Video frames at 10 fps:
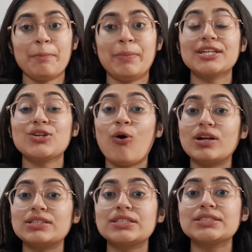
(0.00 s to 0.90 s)
but it
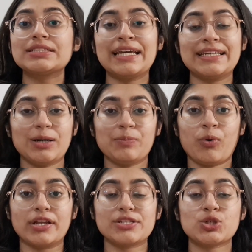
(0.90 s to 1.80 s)
altered the data
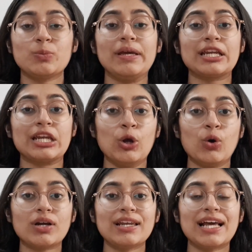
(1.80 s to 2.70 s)
points to make it
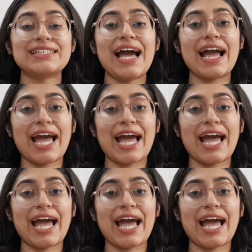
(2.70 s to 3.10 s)
look like the